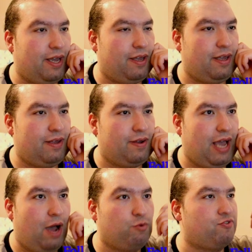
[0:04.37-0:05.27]
how
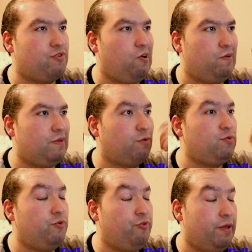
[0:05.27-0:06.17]
to start, how to
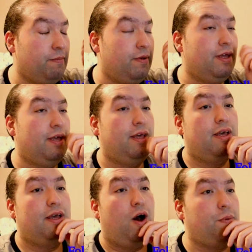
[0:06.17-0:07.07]
do them,
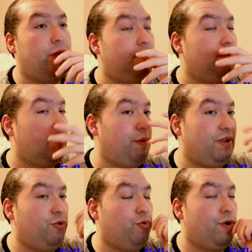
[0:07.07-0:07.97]
how many
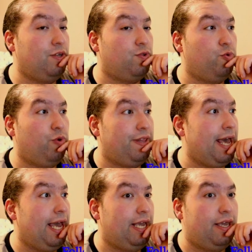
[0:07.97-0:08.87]
do I need to do a
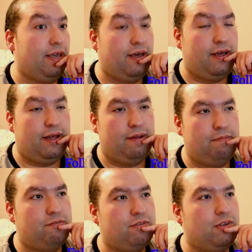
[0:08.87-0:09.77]
day?
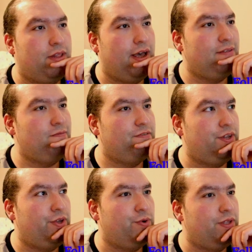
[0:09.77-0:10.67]
So that
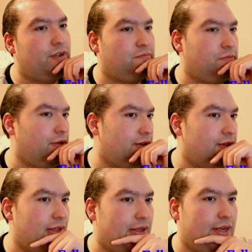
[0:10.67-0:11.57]
video would explain.
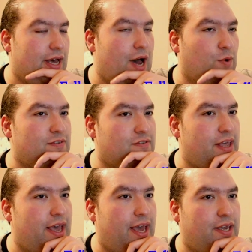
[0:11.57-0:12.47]
I would
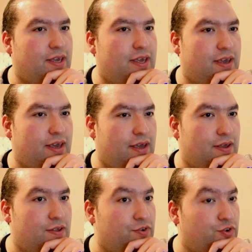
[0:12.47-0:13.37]
say
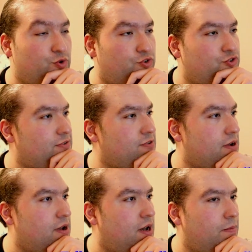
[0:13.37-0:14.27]
use
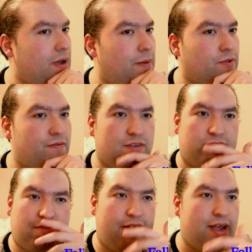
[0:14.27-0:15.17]
chess.com. I believe this
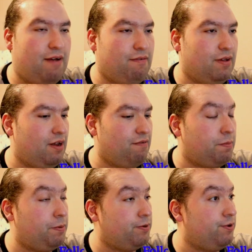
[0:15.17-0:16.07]
site have a lot of
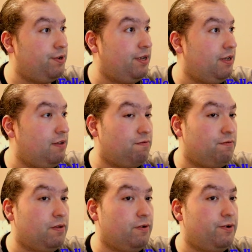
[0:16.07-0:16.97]
opportunities for
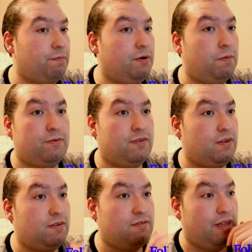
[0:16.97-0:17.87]
learning
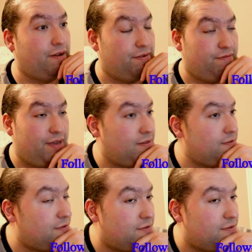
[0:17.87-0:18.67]
purposes, a lot of events.